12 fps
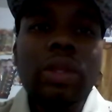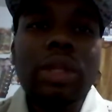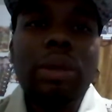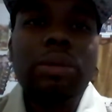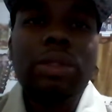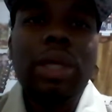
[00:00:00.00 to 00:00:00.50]

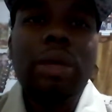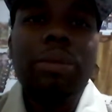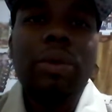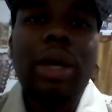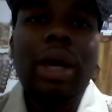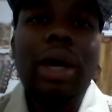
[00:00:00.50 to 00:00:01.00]
That was
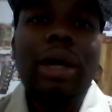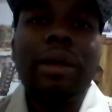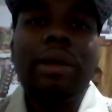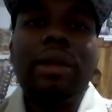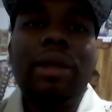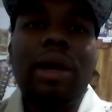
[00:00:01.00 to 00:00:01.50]
April. God,
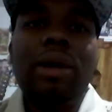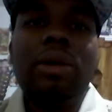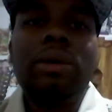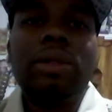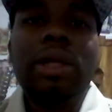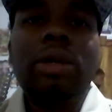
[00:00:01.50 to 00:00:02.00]

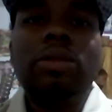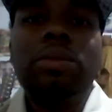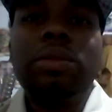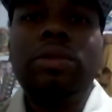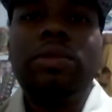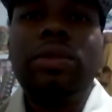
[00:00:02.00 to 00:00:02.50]
dog, that was
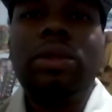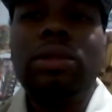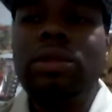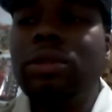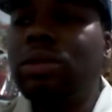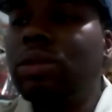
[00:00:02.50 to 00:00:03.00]
before the
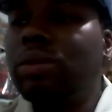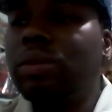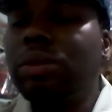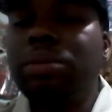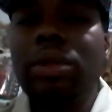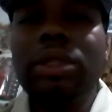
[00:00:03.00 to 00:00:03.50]
dude
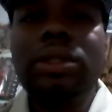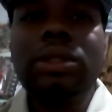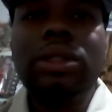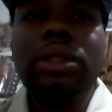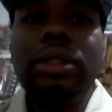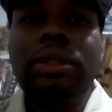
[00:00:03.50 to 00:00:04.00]
was
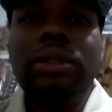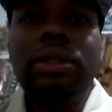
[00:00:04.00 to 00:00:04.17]
president.